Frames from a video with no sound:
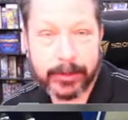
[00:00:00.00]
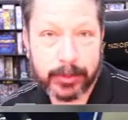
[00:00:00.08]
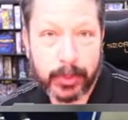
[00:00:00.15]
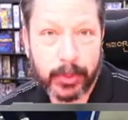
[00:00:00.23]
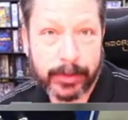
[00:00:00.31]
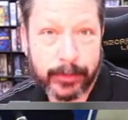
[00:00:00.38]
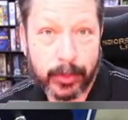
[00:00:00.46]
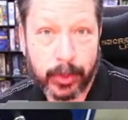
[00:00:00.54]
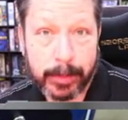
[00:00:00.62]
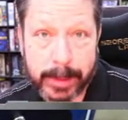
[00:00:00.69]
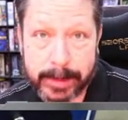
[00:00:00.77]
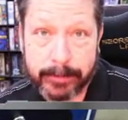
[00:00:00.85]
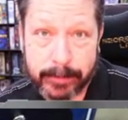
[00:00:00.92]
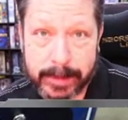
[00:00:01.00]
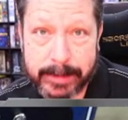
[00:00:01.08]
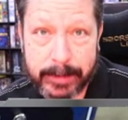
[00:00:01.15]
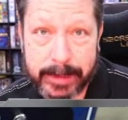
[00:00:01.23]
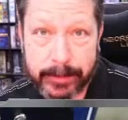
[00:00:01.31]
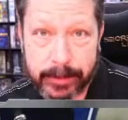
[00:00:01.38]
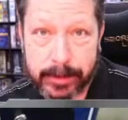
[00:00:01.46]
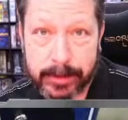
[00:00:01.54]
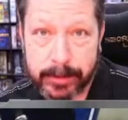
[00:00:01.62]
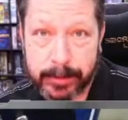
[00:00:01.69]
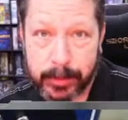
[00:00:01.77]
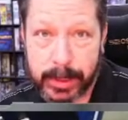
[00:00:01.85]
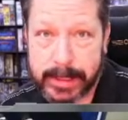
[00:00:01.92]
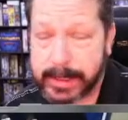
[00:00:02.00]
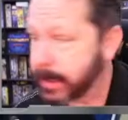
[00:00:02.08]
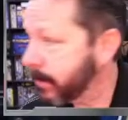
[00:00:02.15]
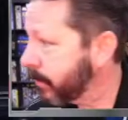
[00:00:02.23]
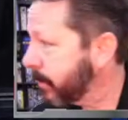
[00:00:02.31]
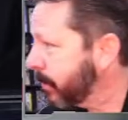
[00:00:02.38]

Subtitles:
a 0.4, but we went through the process. Let's see a